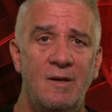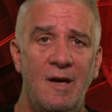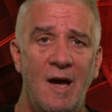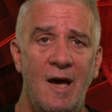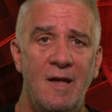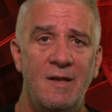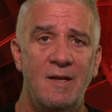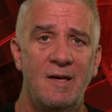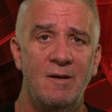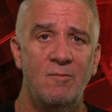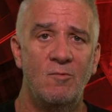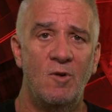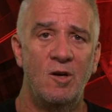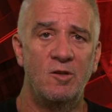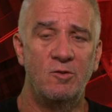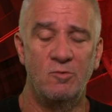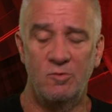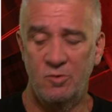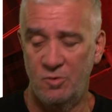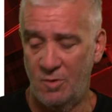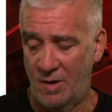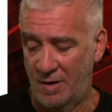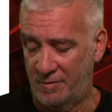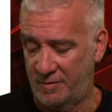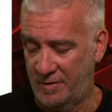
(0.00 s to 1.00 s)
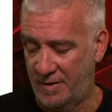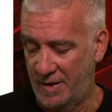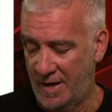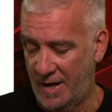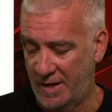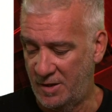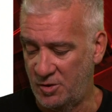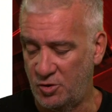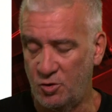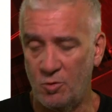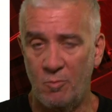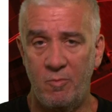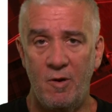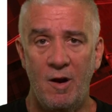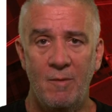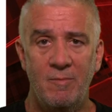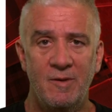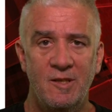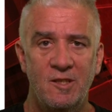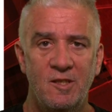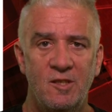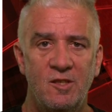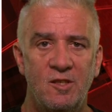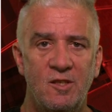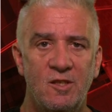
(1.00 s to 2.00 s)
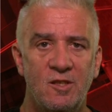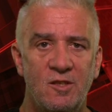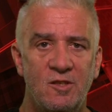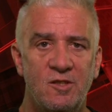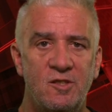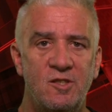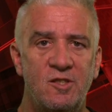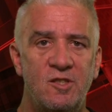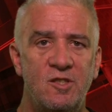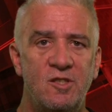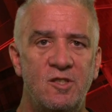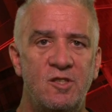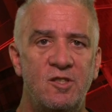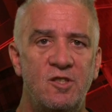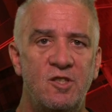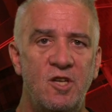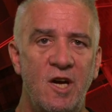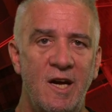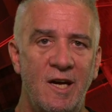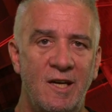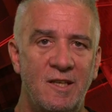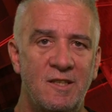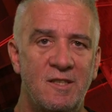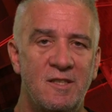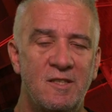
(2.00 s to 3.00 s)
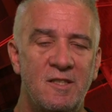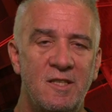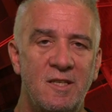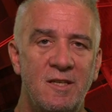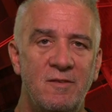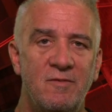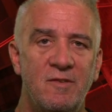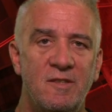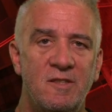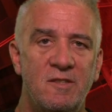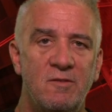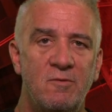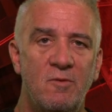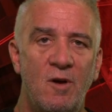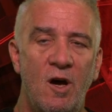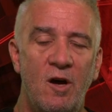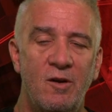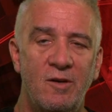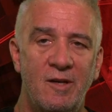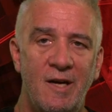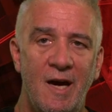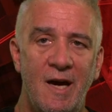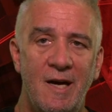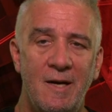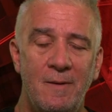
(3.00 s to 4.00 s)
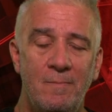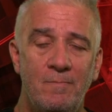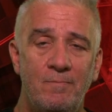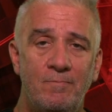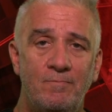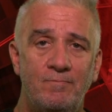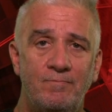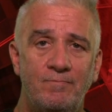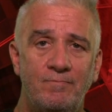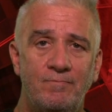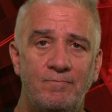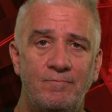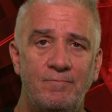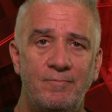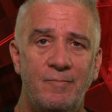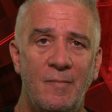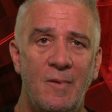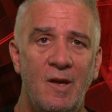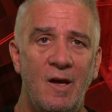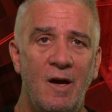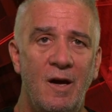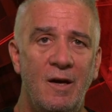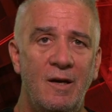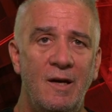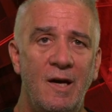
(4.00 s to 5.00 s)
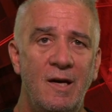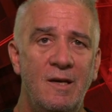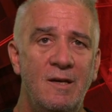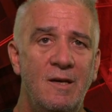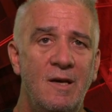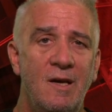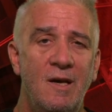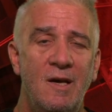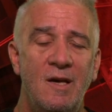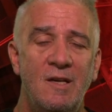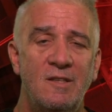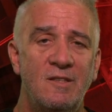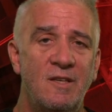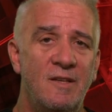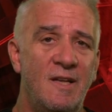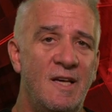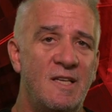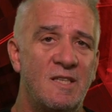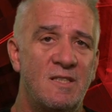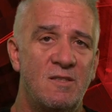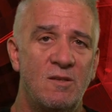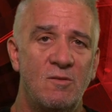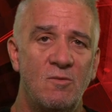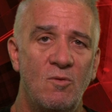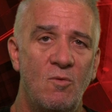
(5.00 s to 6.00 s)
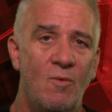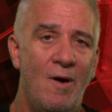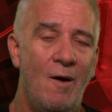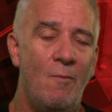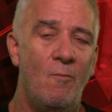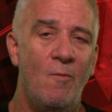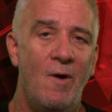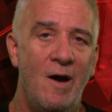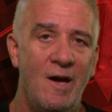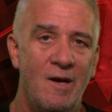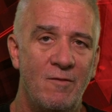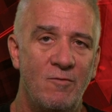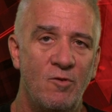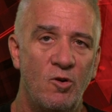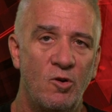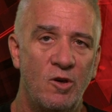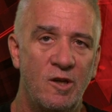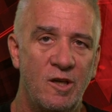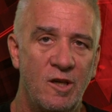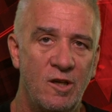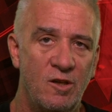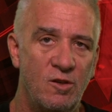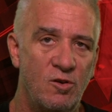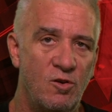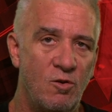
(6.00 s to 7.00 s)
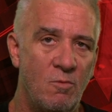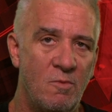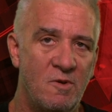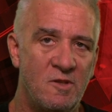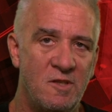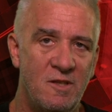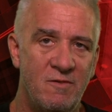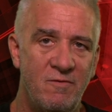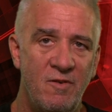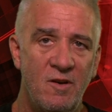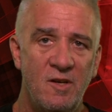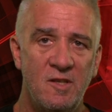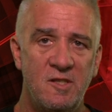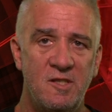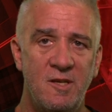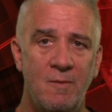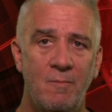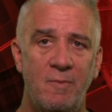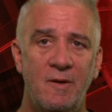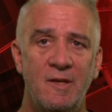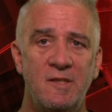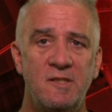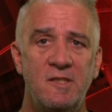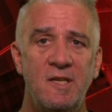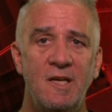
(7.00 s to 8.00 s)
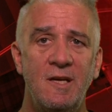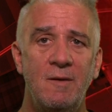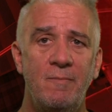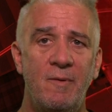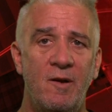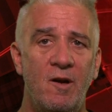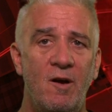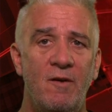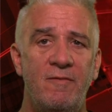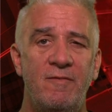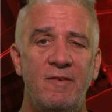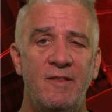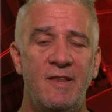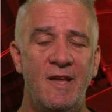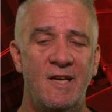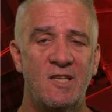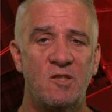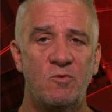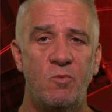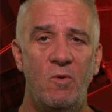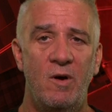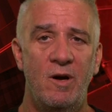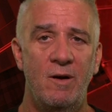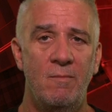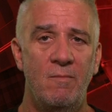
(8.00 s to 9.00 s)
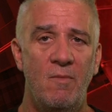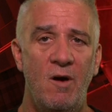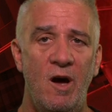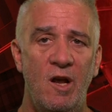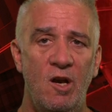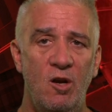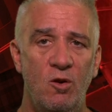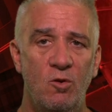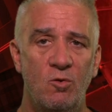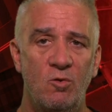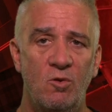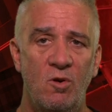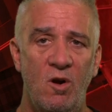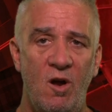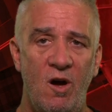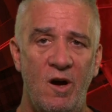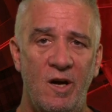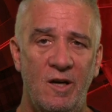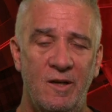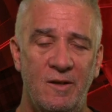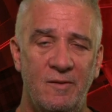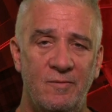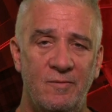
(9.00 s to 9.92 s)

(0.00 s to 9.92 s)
And then what you'll do after that is you'll probably just check to see if it's okay. So that's one way of looking at numeracy. Very simplistic, but often that's what it might look like.